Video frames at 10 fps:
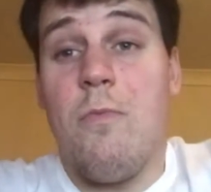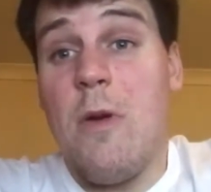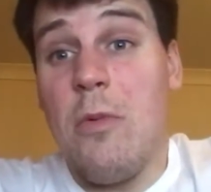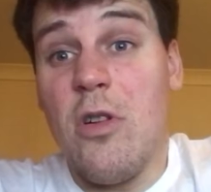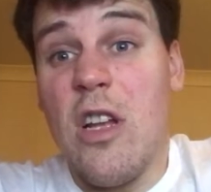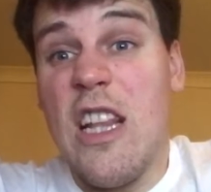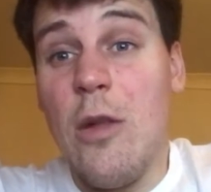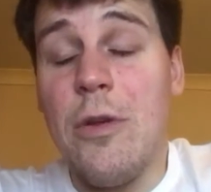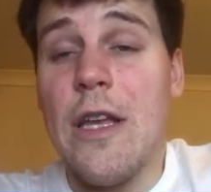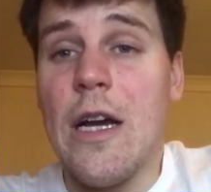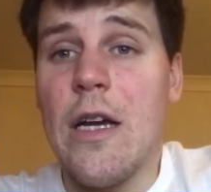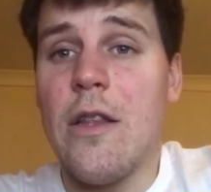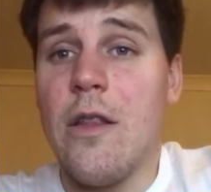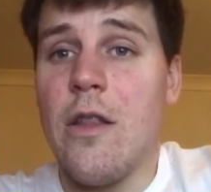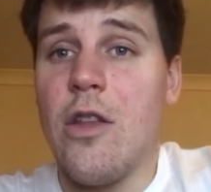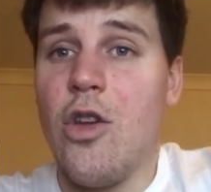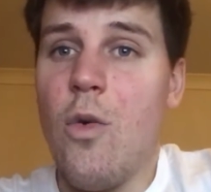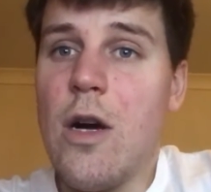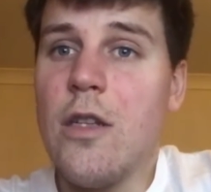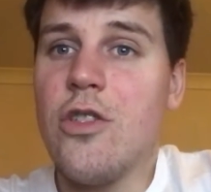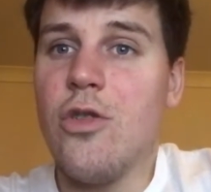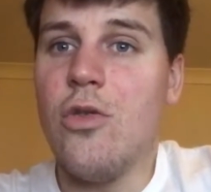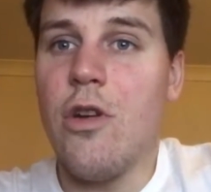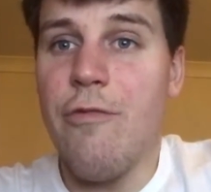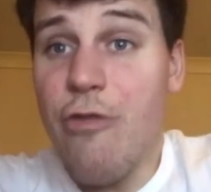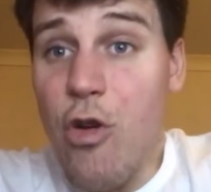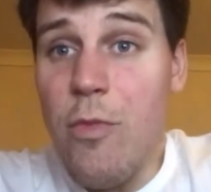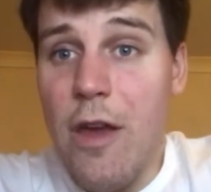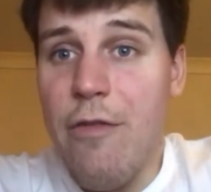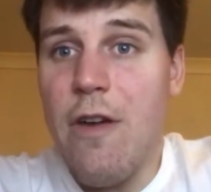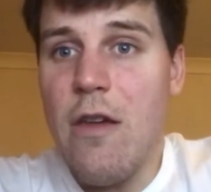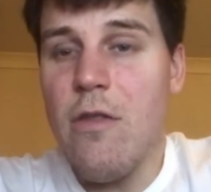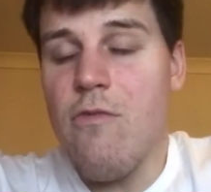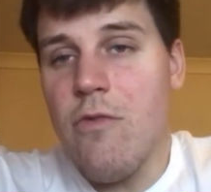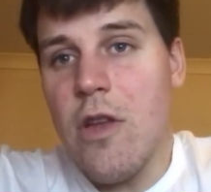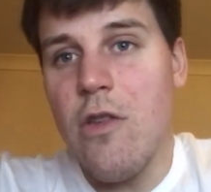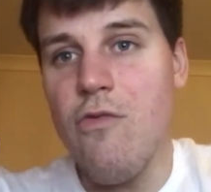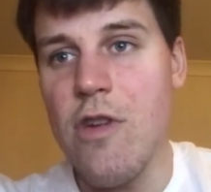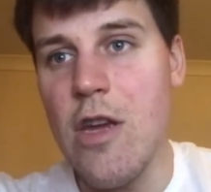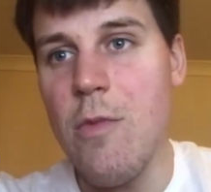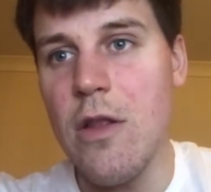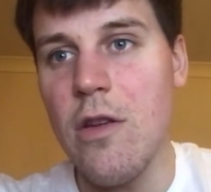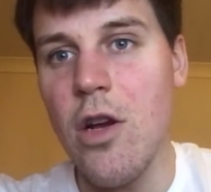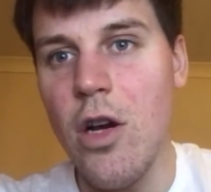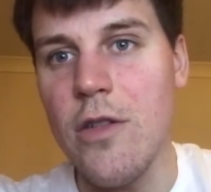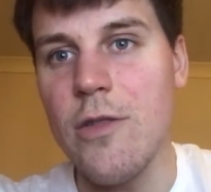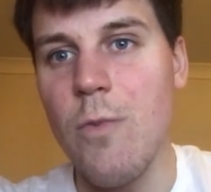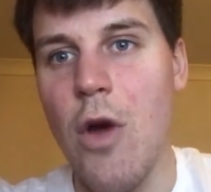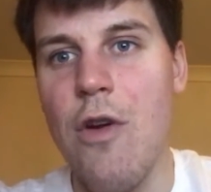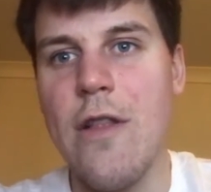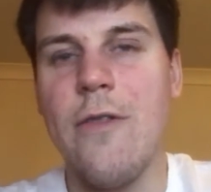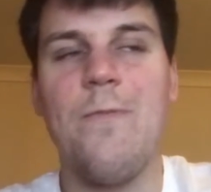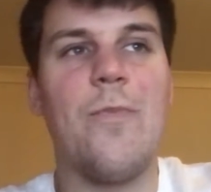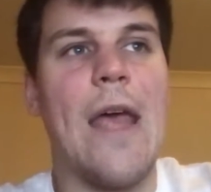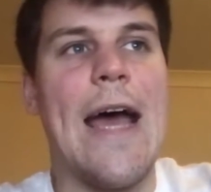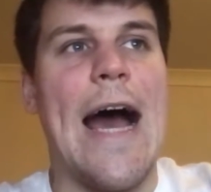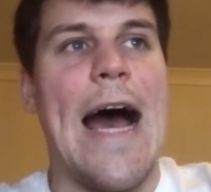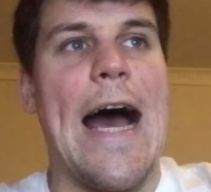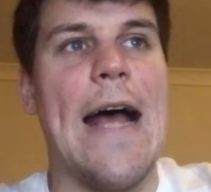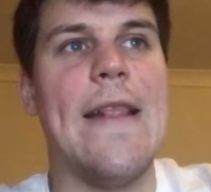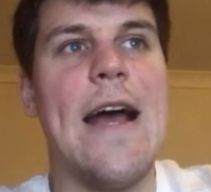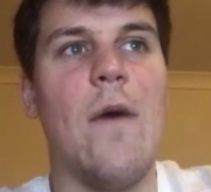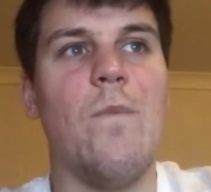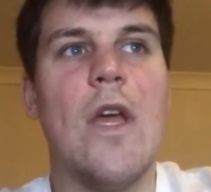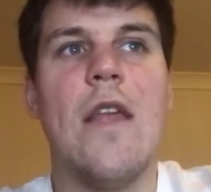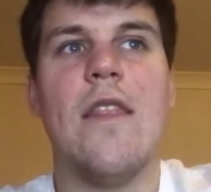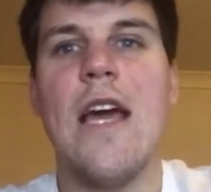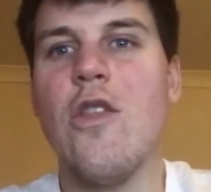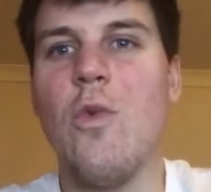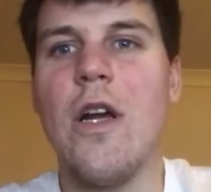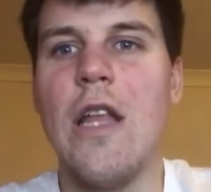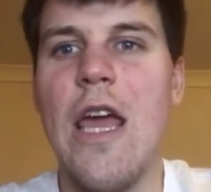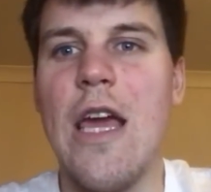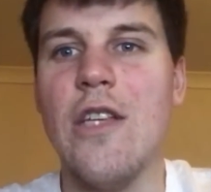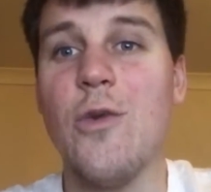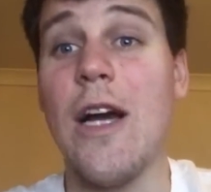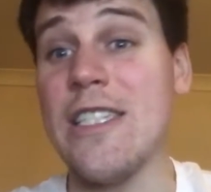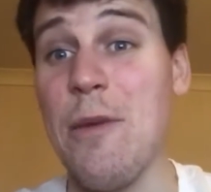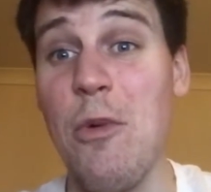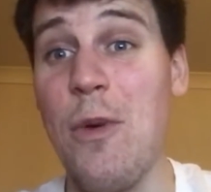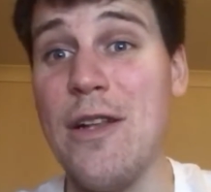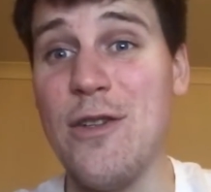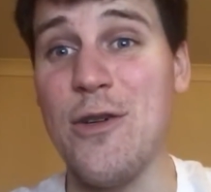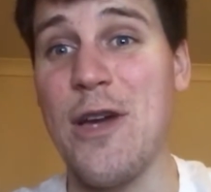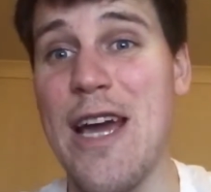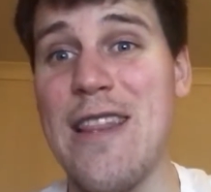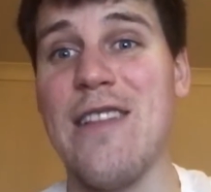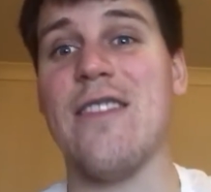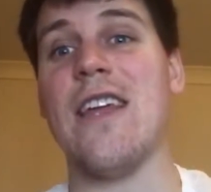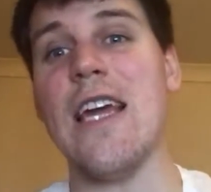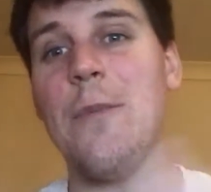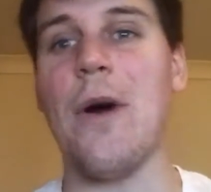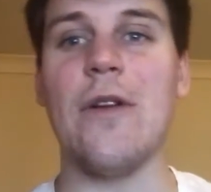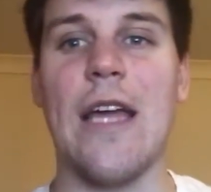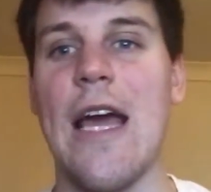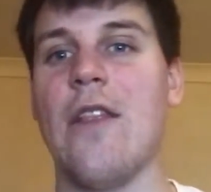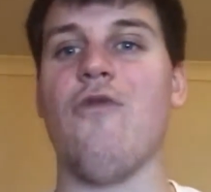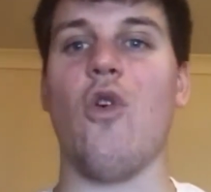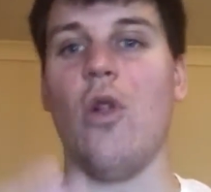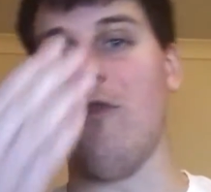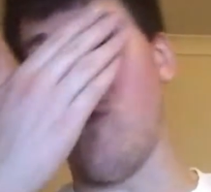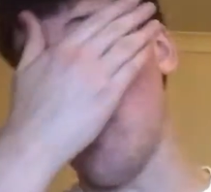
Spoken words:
people a little bit younger than you are to confirm their faith and to recommit to God, all right? Now, the other one is quite a simple one, okay, that think about again the role of